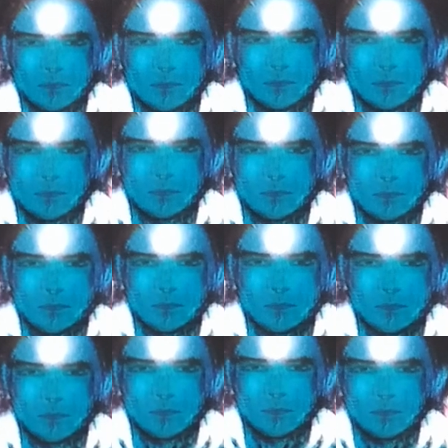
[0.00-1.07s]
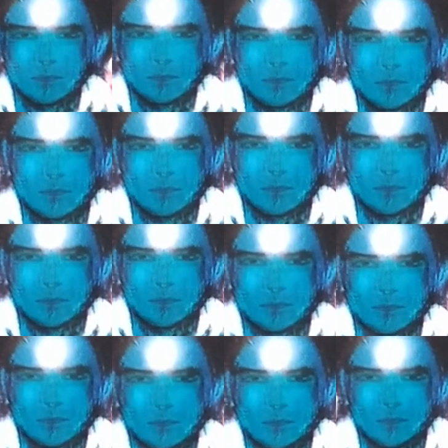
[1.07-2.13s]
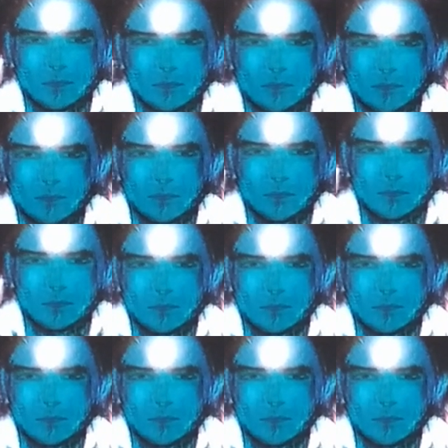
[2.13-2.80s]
habits of thought, okay?